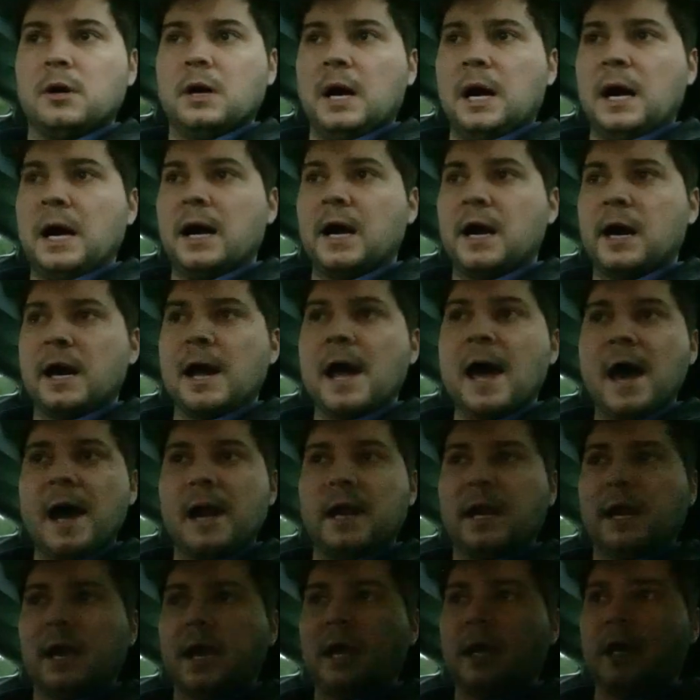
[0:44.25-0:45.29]
I
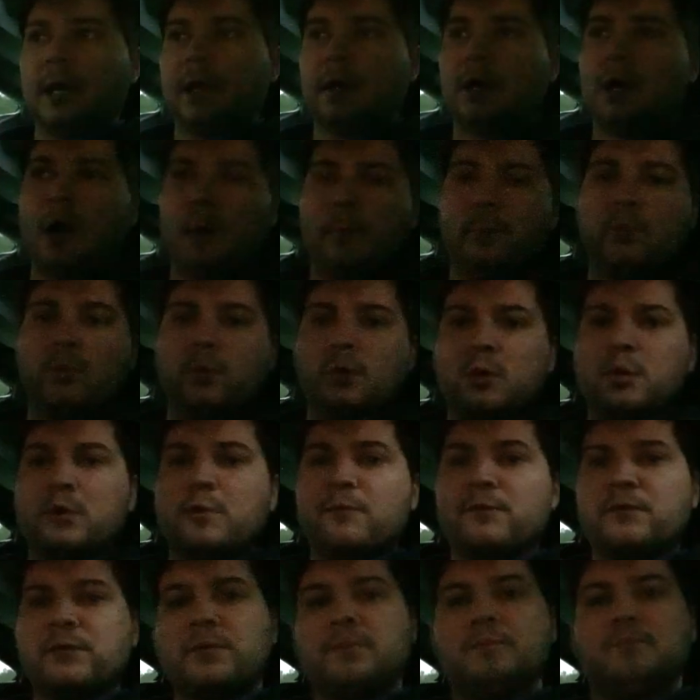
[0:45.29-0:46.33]
had a couple
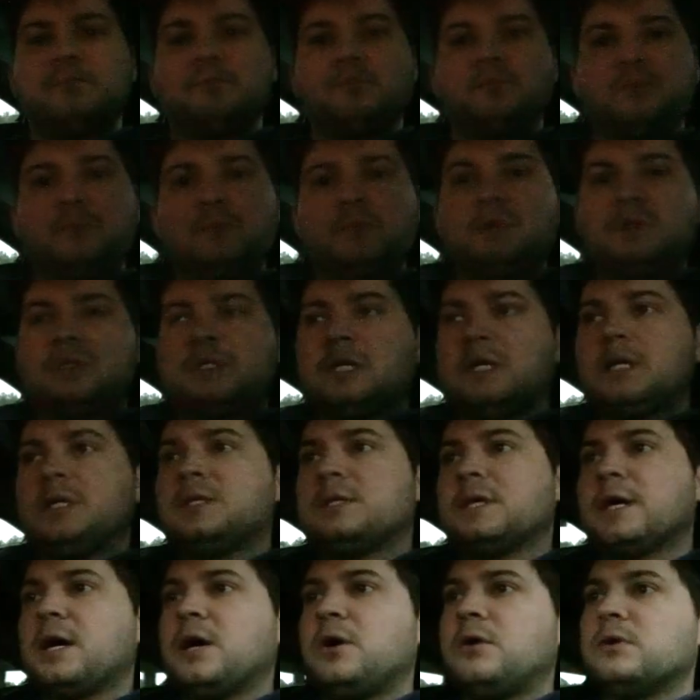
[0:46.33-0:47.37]
of
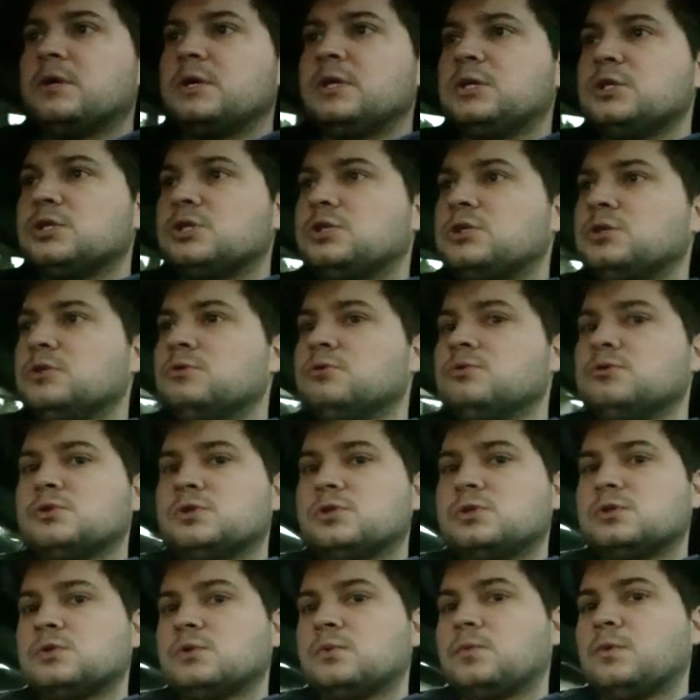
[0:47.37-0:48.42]
detailed
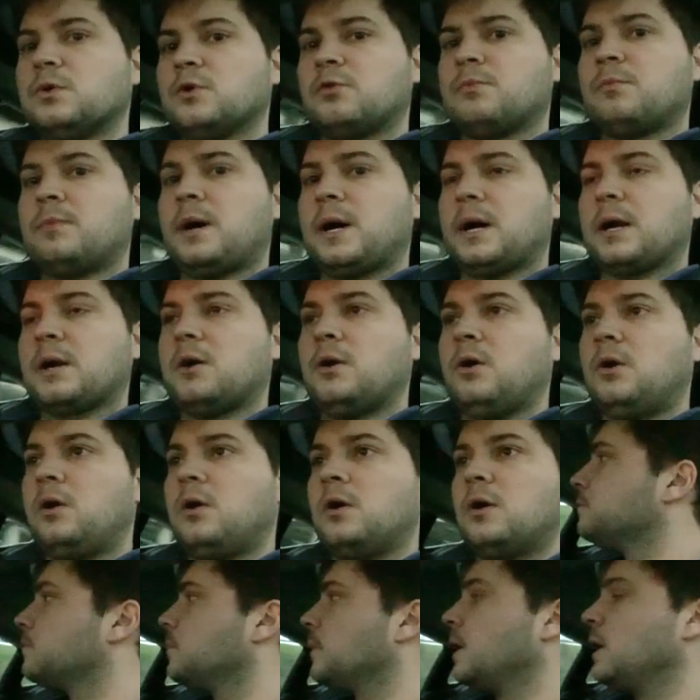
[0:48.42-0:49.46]
issues with my
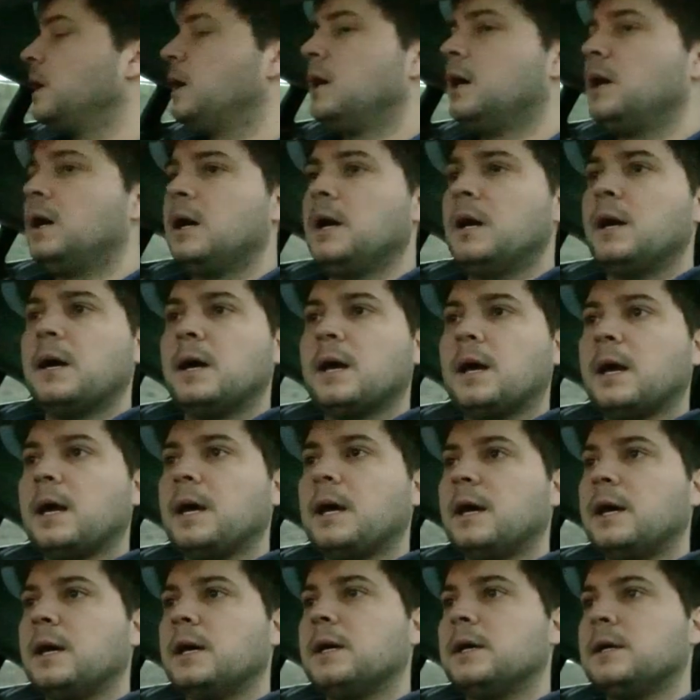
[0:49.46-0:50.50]
car,
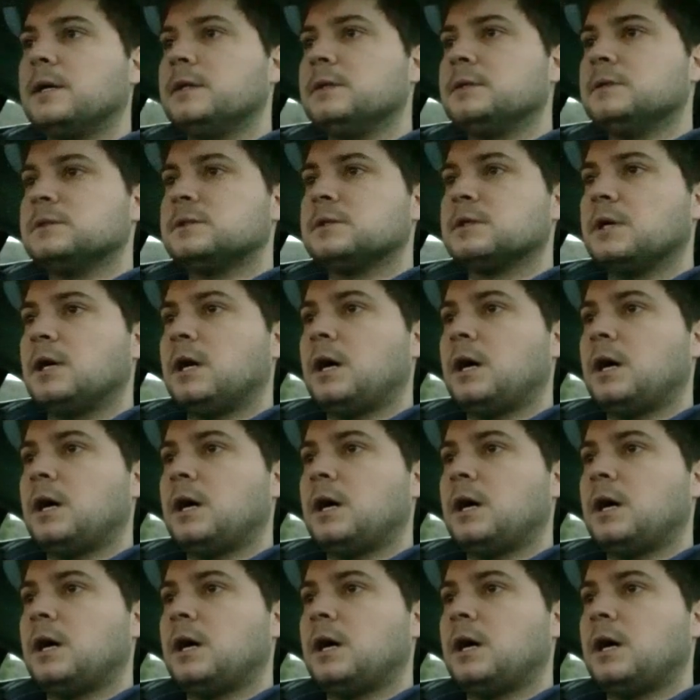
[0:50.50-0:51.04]
and